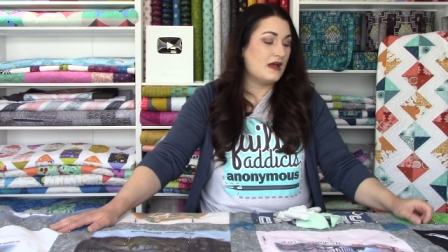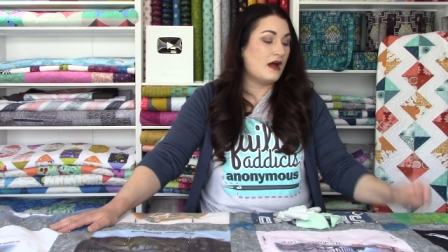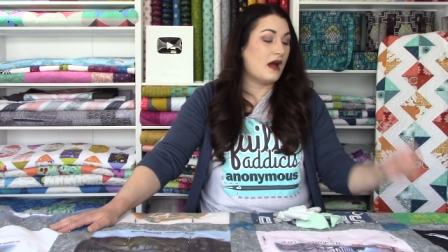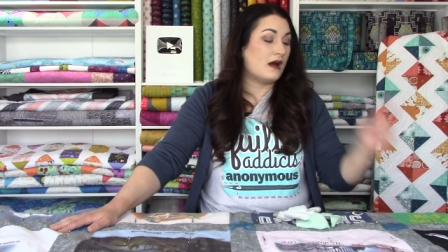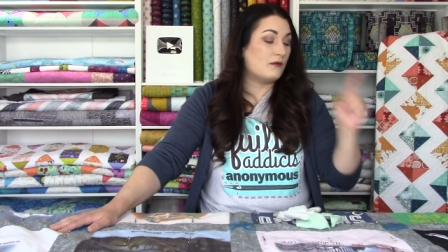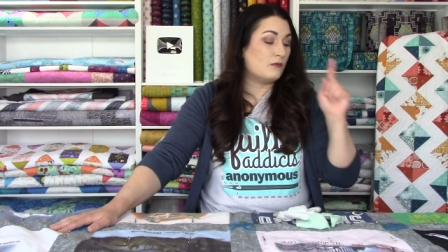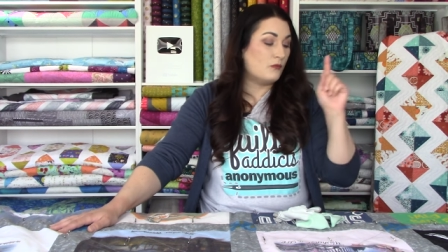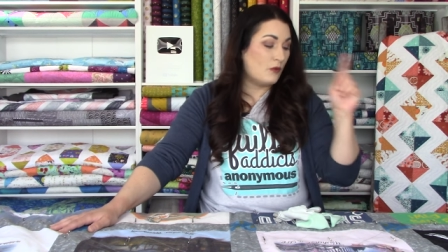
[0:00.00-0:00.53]

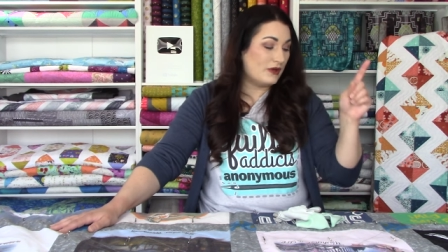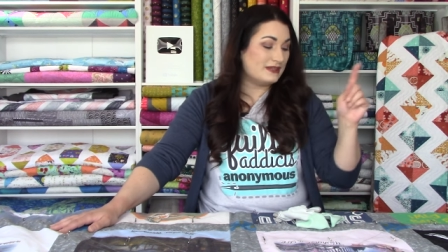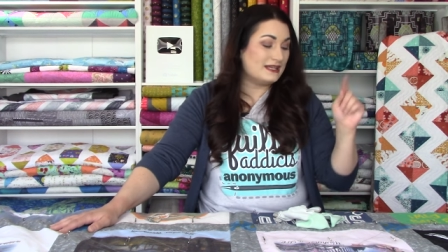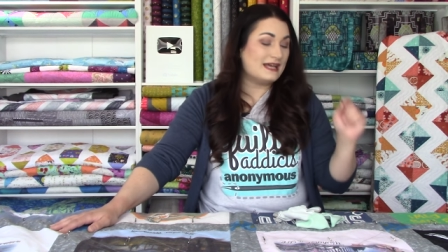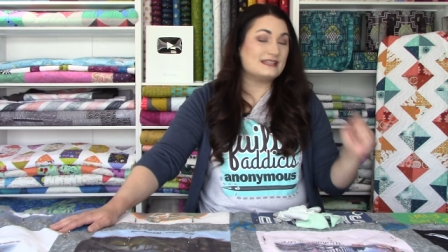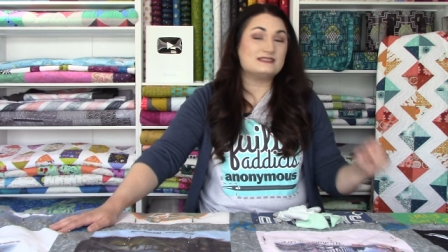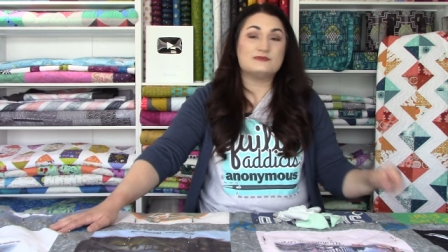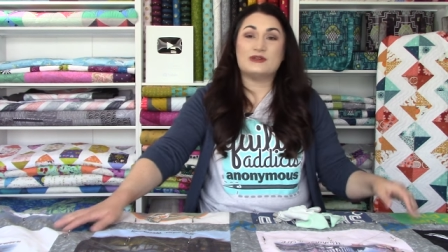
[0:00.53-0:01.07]
Uh, one
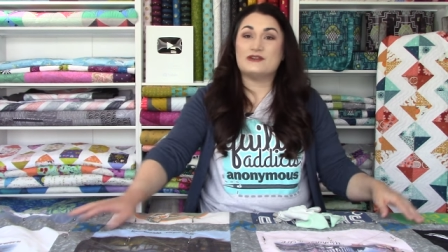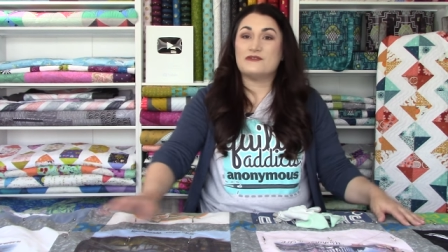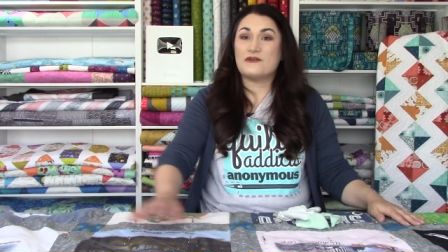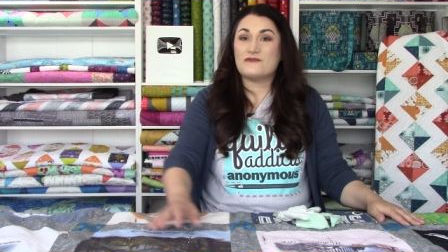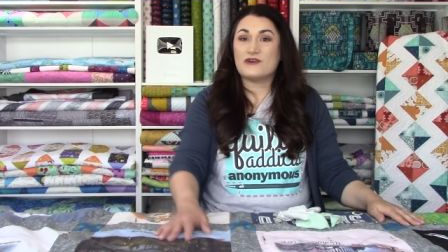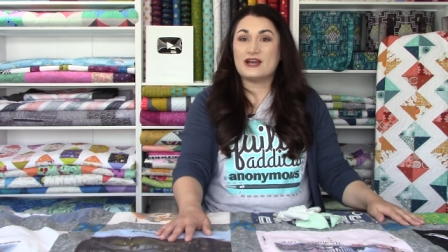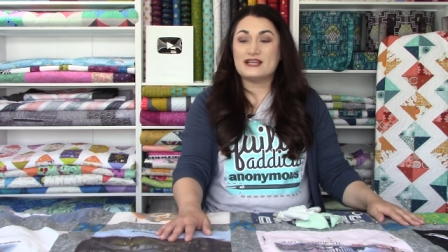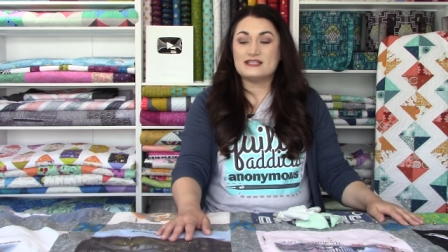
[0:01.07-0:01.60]
last bit of
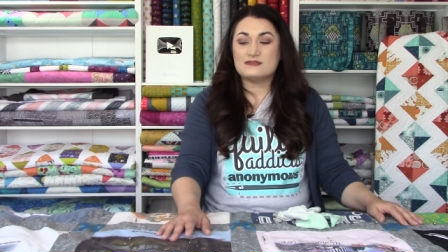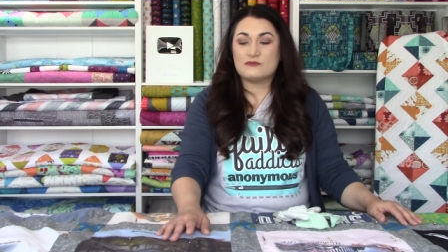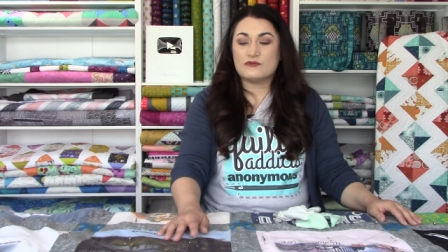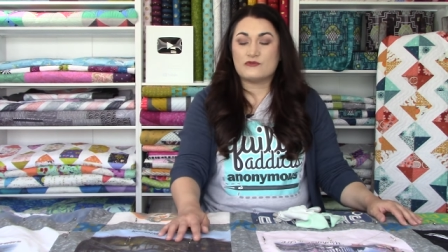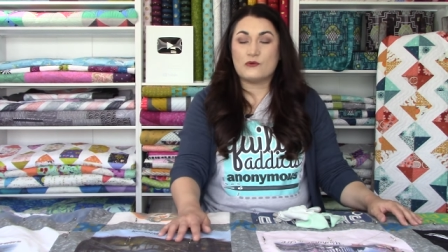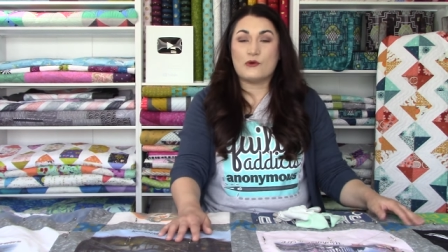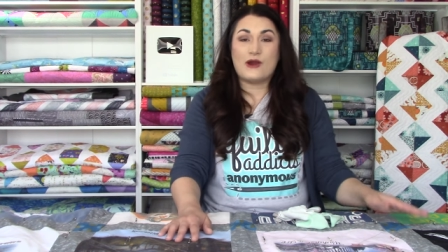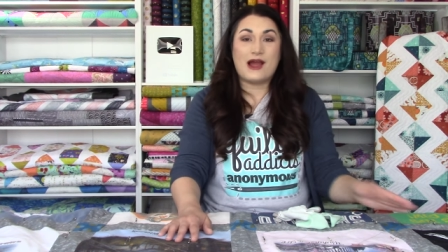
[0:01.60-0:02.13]
advice
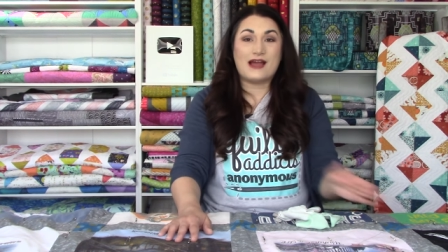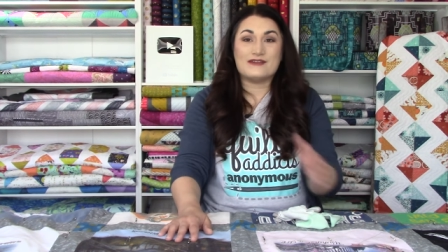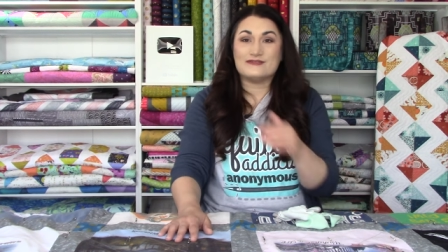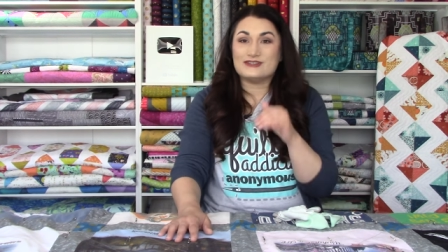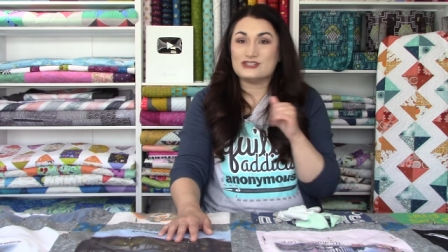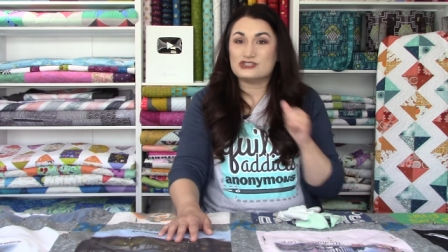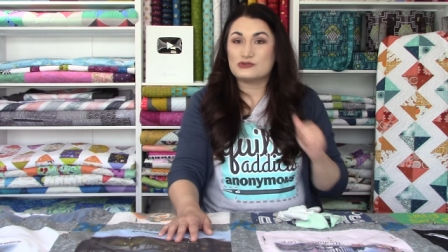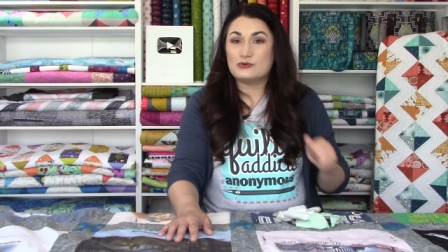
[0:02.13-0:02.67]
before I
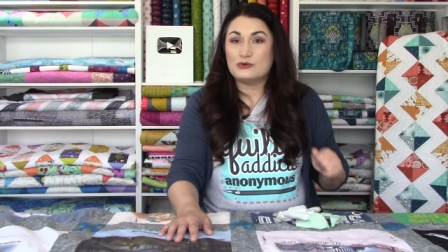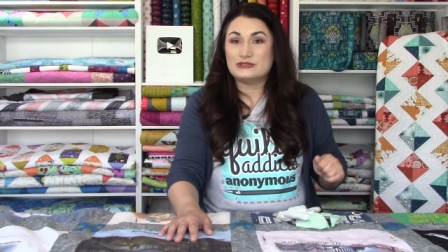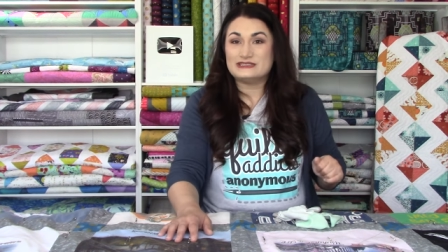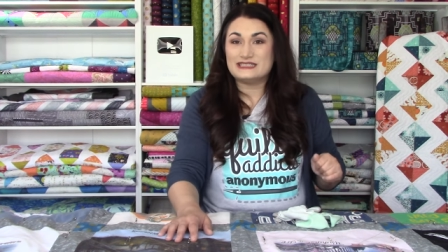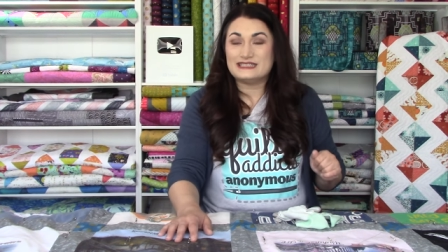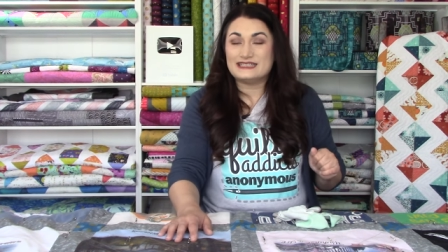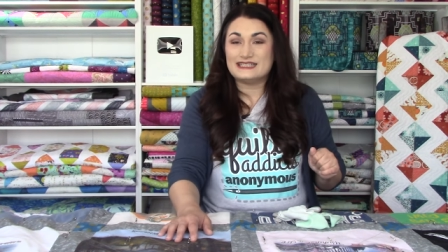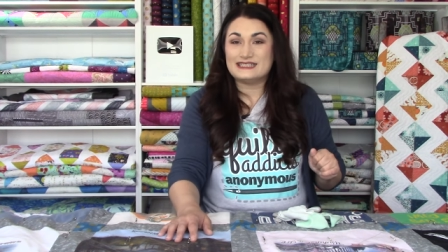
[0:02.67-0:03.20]
finish
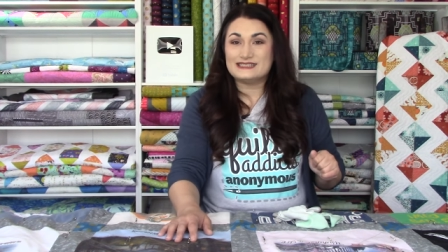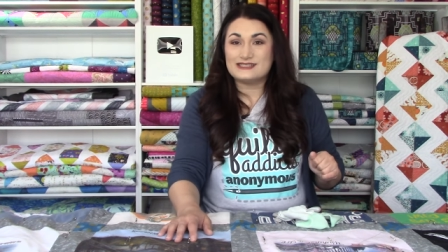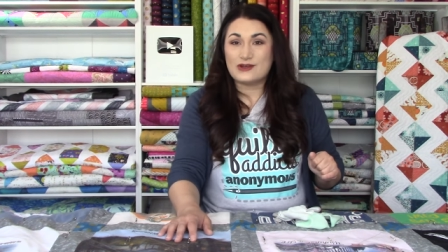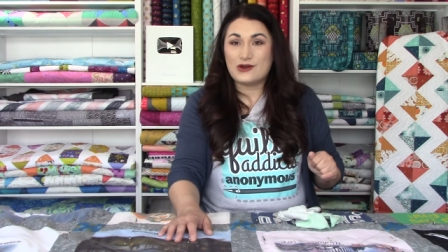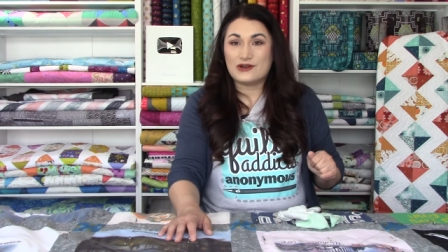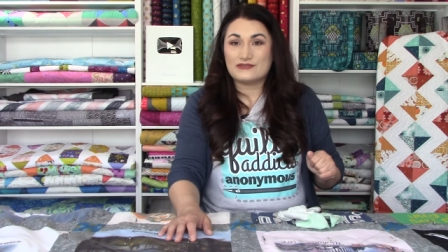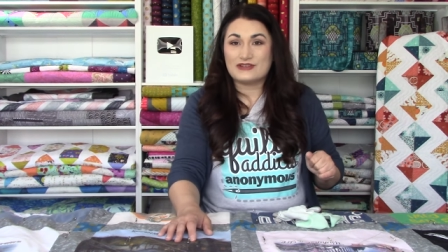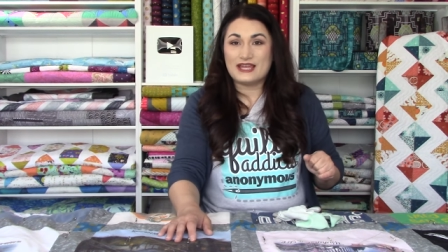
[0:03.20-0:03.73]
quilting this
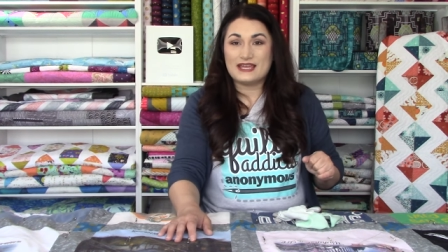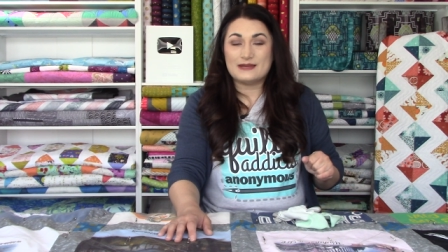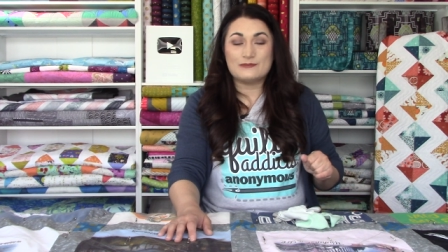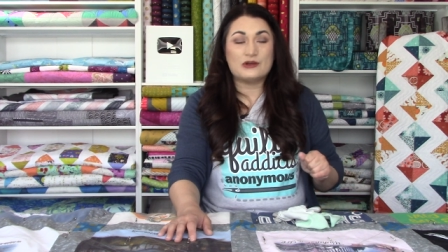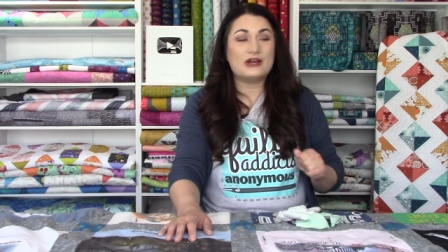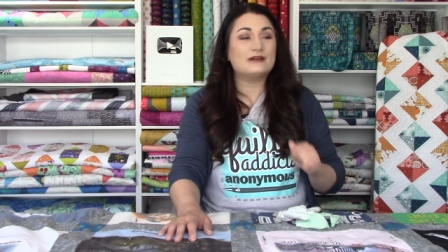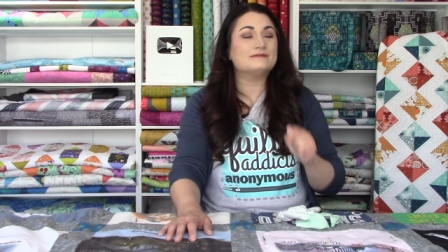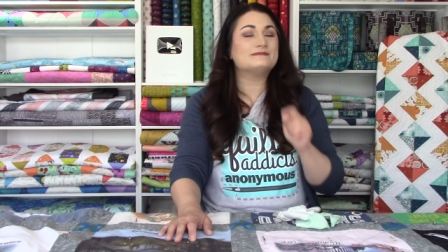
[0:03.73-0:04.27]
off
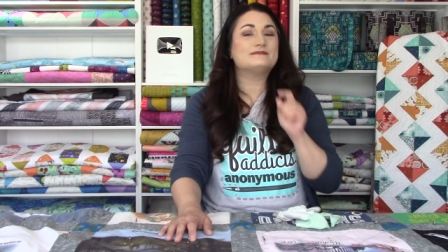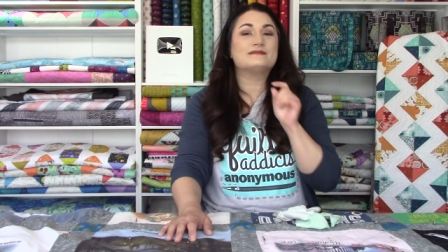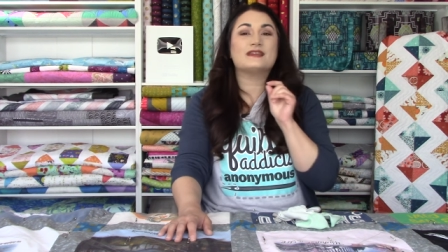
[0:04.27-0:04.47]
camera